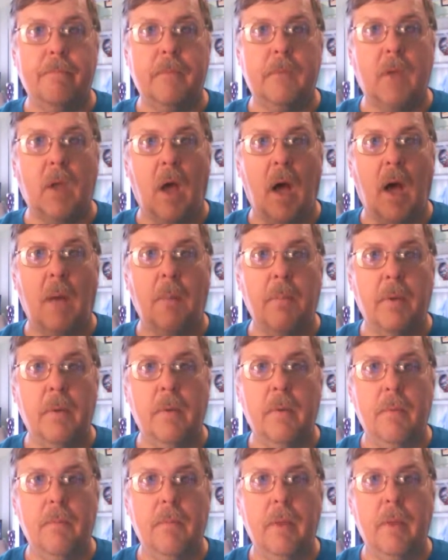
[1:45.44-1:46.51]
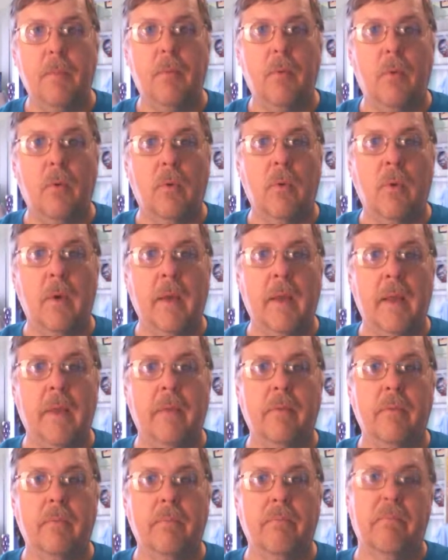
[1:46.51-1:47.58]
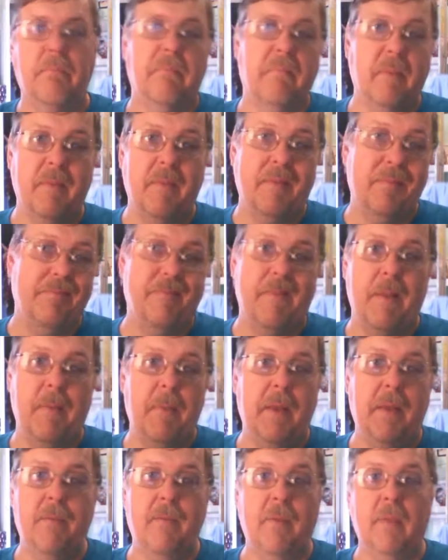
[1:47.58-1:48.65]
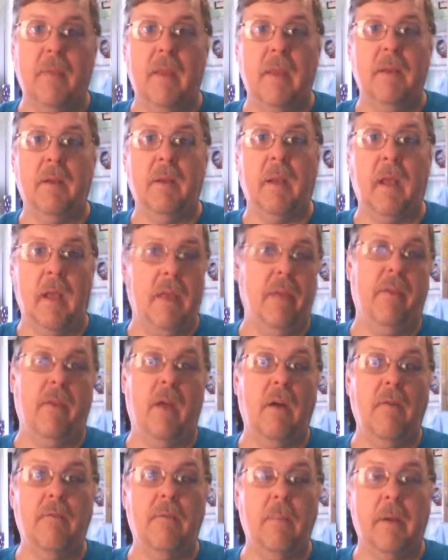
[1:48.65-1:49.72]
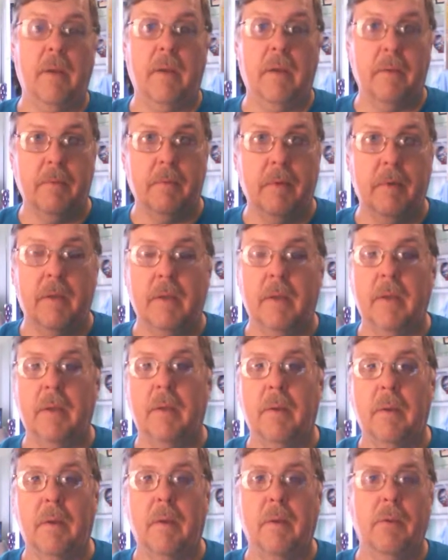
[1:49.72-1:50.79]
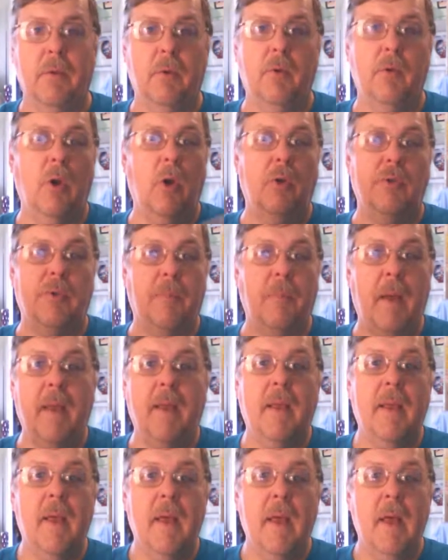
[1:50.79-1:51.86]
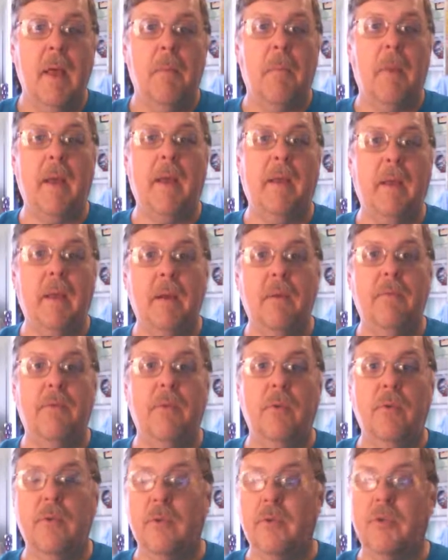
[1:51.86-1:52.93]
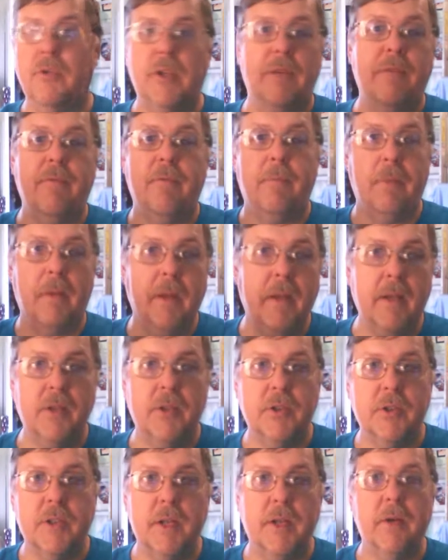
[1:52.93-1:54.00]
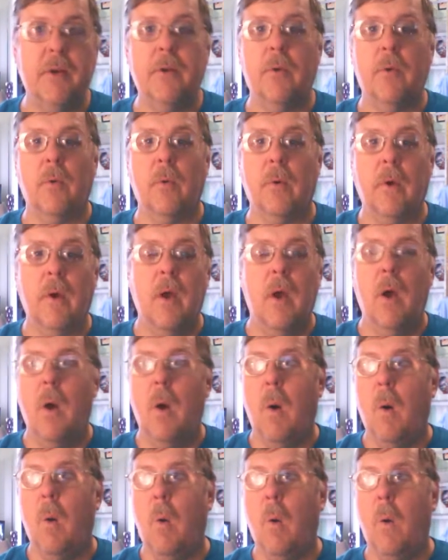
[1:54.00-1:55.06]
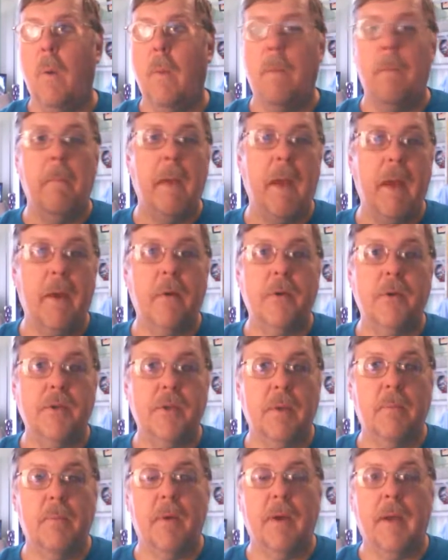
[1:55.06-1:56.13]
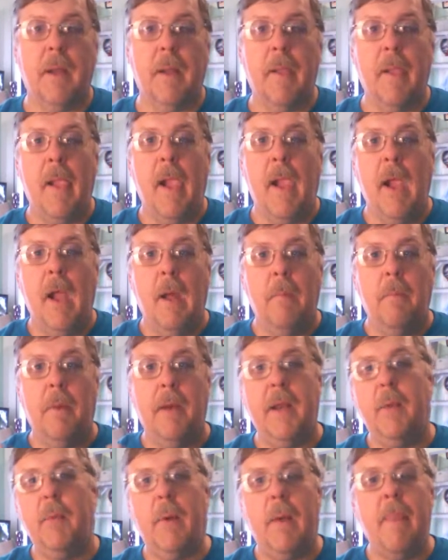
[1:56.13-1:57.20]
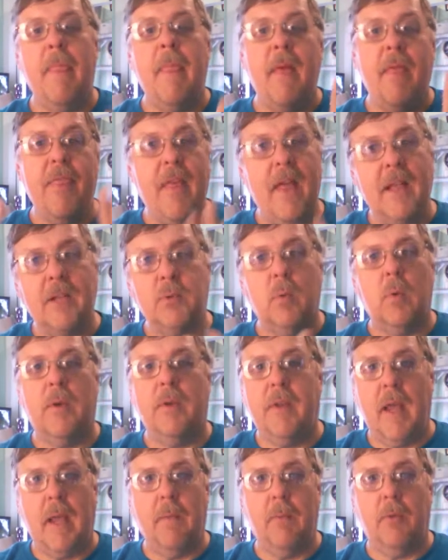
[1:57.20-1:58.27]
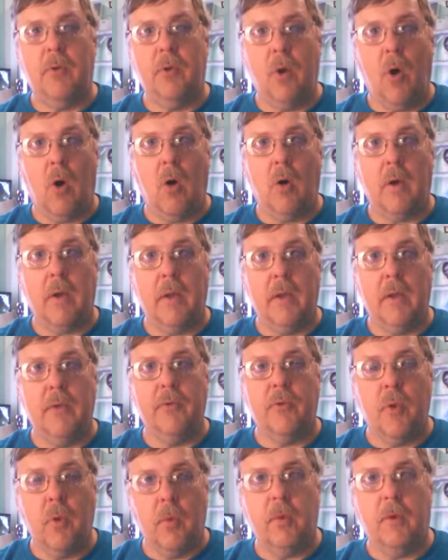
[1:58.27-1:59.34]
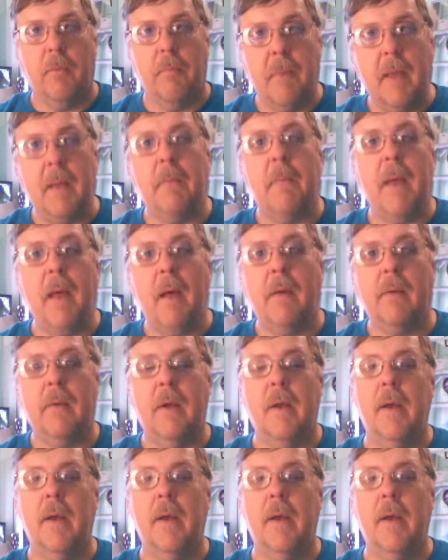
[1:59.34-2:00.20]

top people in maybe even in, in the government. Uh, who knows? I might might interview the chief of police here or or the mayor or somebody. But anyway, that's what Table Talk is going to be about.